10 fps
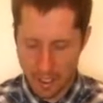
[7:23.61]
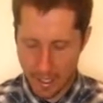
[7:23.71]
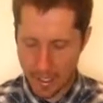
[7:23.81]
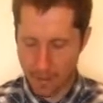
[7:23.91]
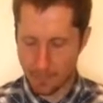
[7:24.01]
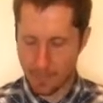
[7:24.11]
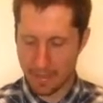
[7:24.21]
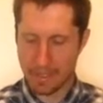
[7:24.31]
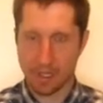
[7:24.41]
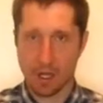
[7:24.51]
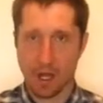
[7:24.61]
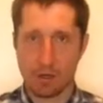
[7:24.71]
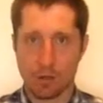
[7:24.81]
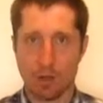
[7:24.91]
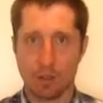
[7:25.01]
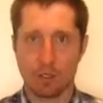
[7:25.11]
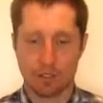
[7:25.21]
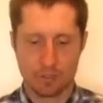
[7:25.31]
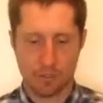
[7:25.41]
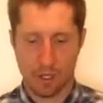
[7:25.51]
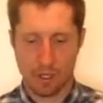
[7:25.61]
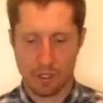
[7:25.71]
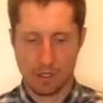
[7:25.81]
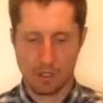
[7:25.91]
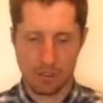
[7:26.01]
The gun oil is what